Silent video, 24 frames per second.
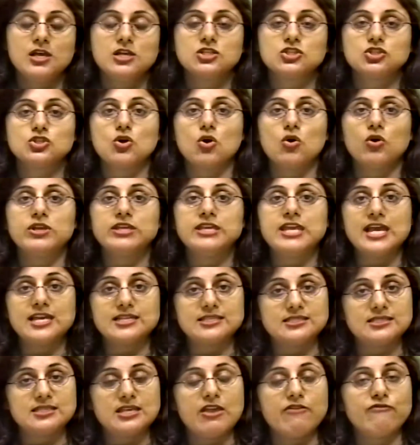So
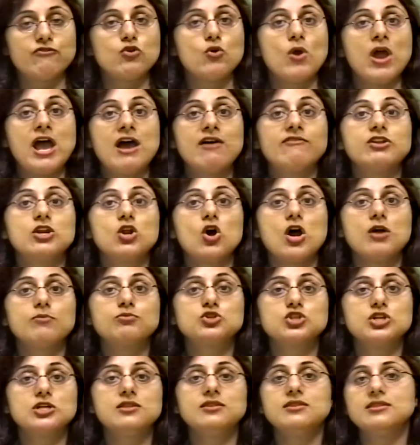yes, if you have an
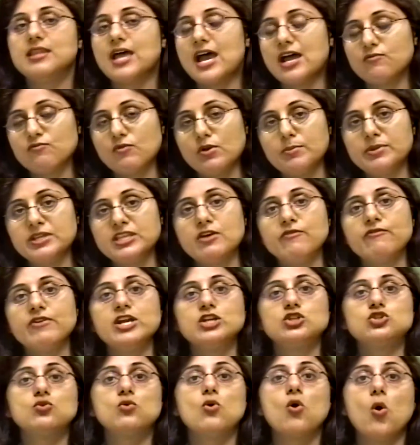option, that will be the
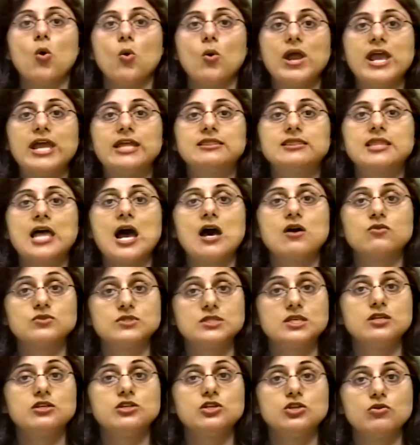way to go, and
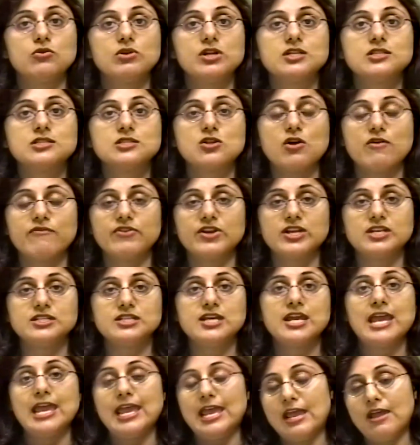1000 units of it
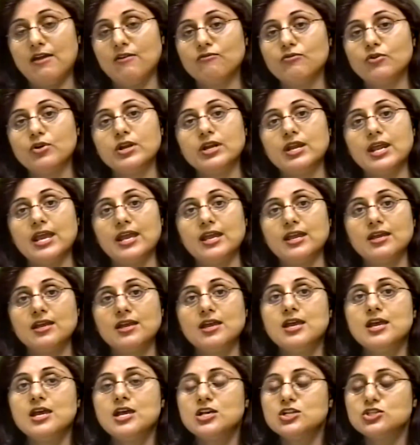every day.
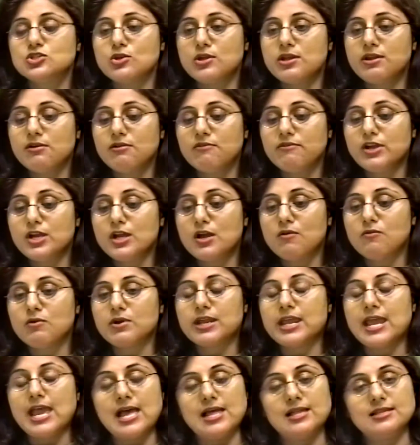So here we
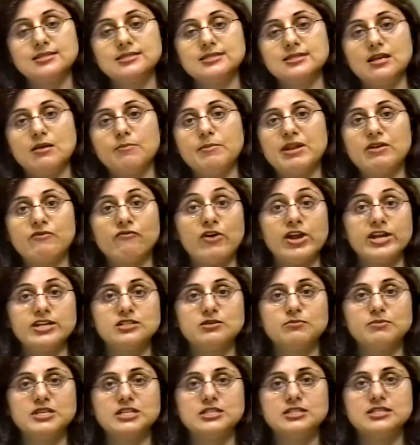covered calcium and
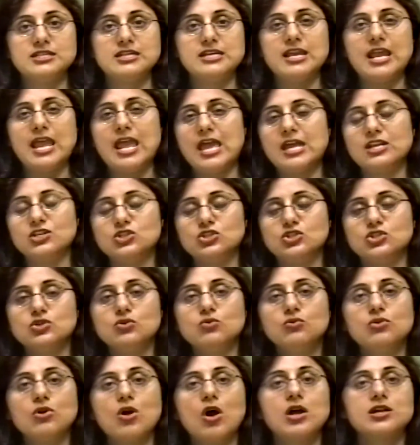vitamin D, and
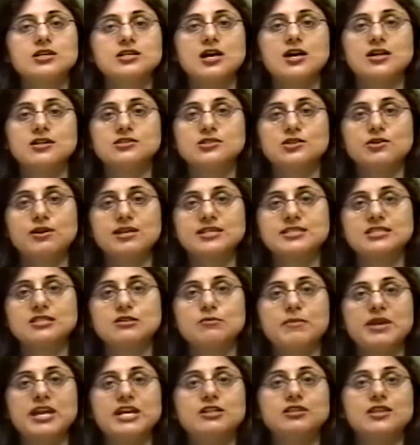do not
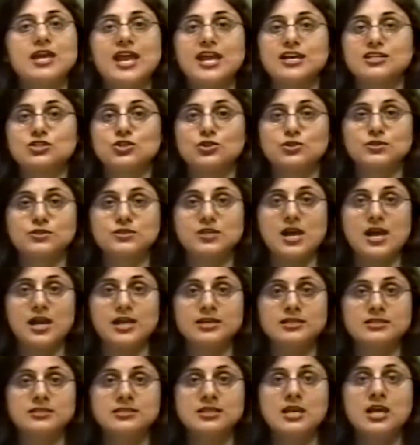underestimate the
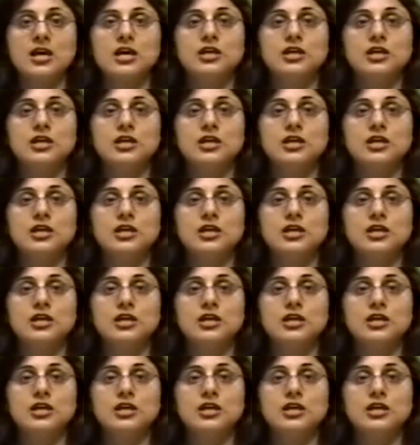exercise.